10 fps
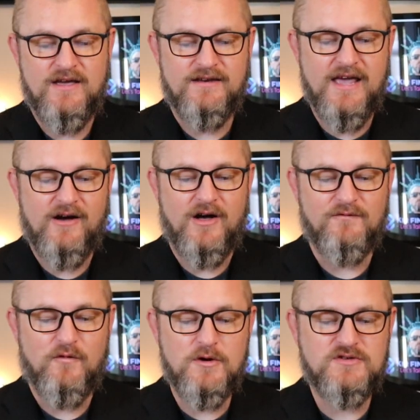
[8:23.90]
Now,
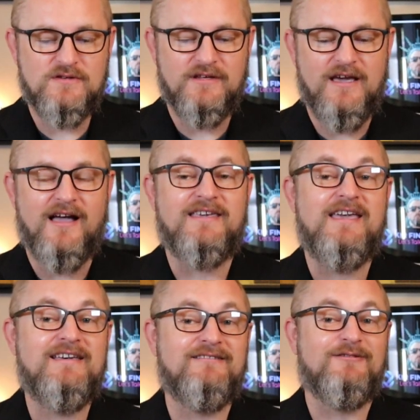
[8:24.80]
unfortunately, I
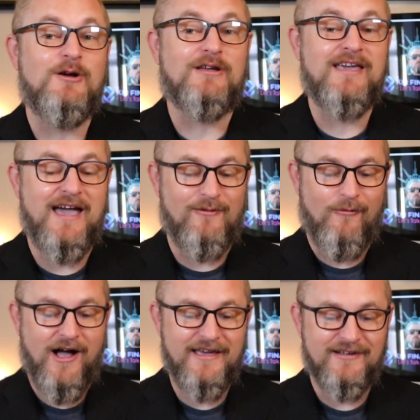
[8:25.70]
can't look at
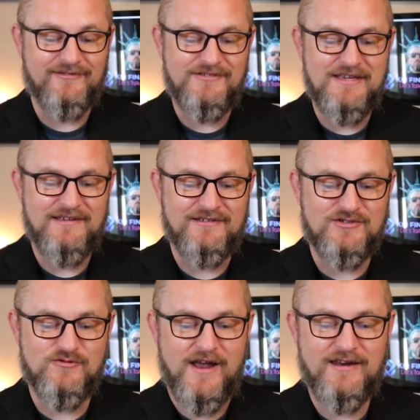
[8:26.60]
YLD in
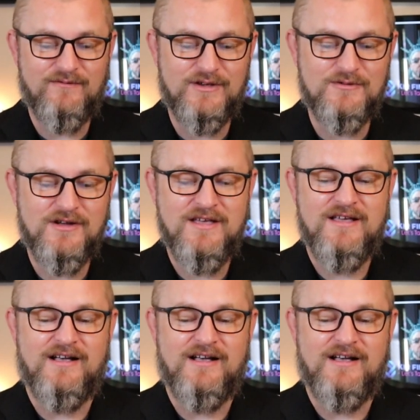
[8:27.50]
TradingView,